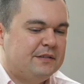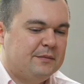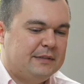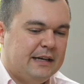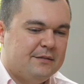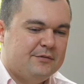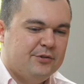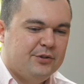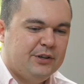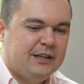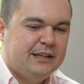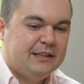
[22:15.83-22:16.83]
uh, sometimes you're
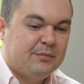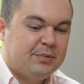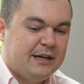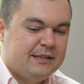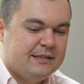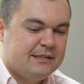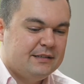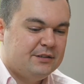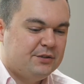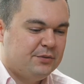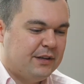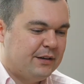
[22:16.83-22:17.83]
looking at the prices in
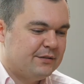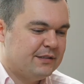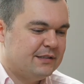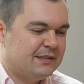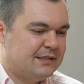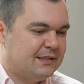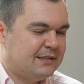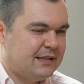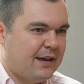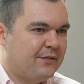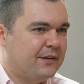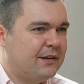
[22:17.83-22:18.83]
two thousand
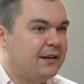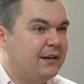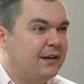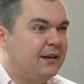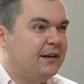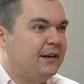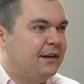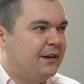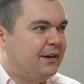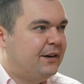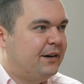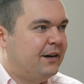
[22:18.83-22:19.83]
seven
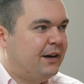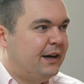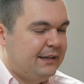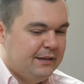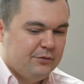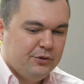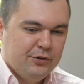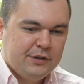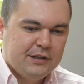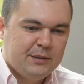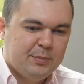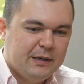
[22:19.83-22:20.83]
uh, and then you
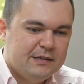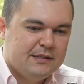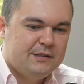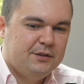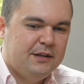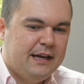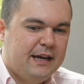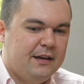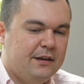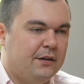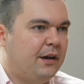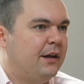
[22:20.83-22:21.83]
look at the prices
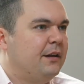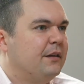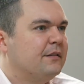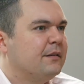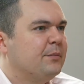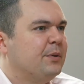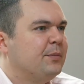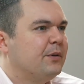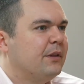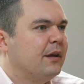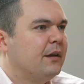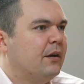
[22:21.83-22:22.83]
today, and then some people
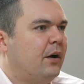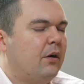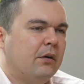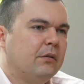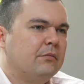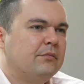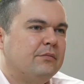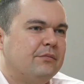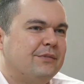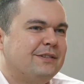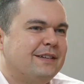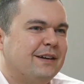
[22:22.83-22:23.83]
are like, "Oh,
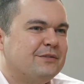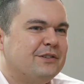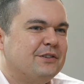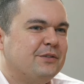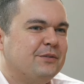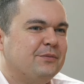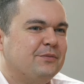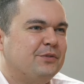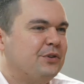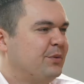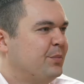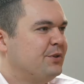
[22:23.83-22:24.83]
this house didn't
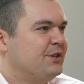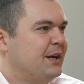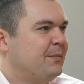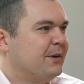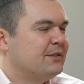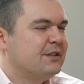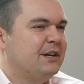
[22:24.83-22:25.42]
didn't appreciate much.